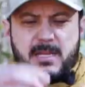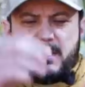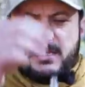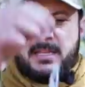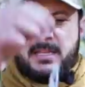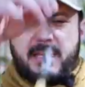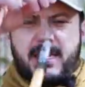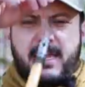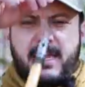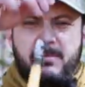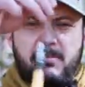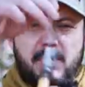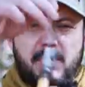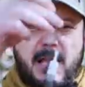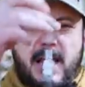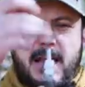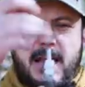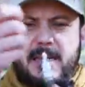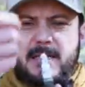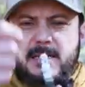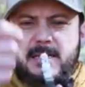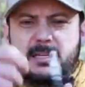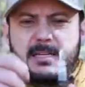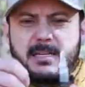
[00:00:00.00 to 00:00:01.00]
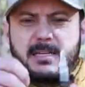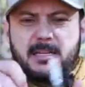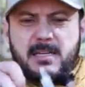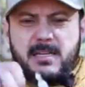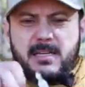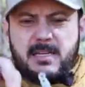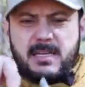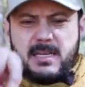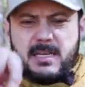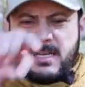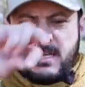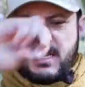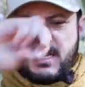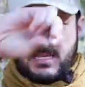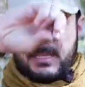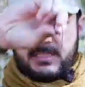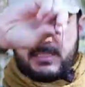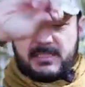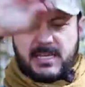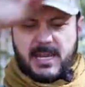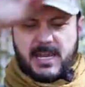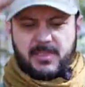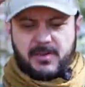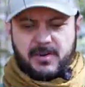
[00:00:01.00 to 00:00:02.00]
the chem light,
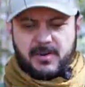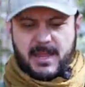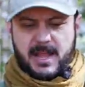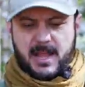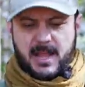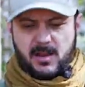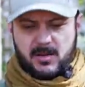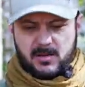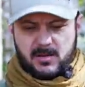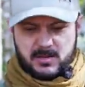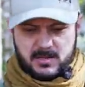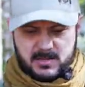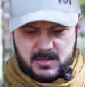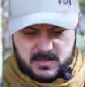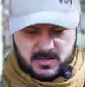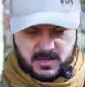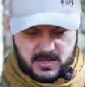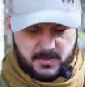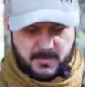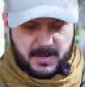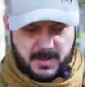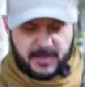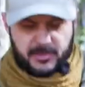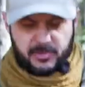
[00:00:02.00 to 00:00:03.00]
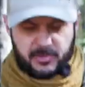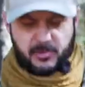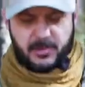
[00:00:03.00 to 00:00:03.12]
tethered out about